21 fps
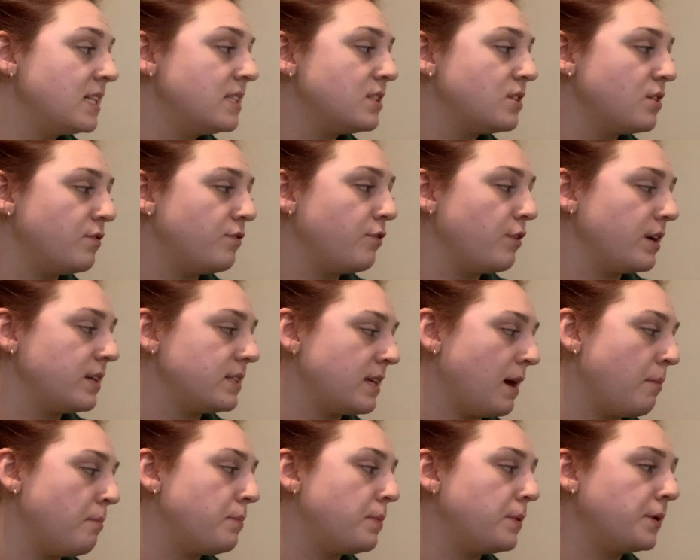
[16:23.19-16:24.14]
So, for
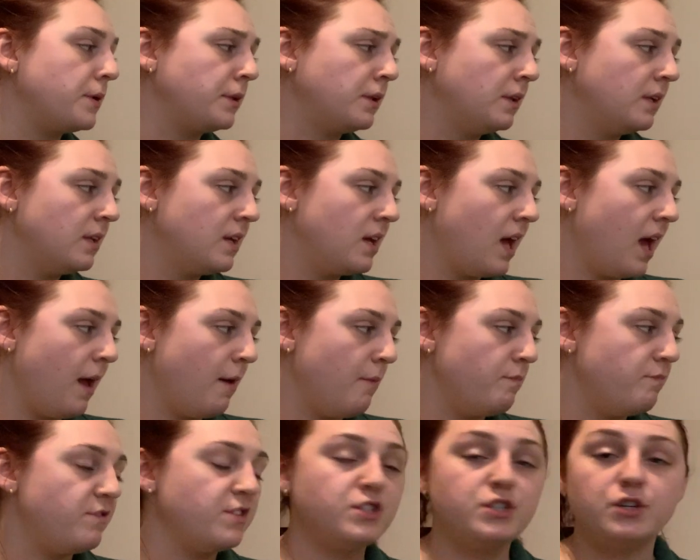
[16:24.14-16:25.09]
example,
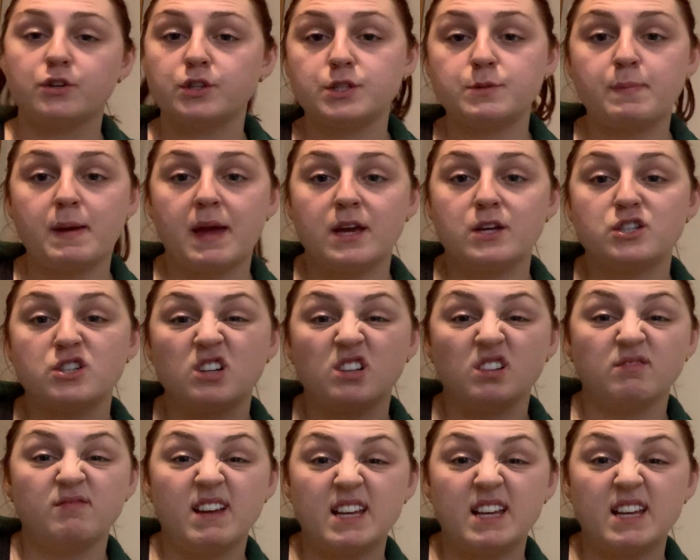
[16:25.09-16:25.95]
visuospatial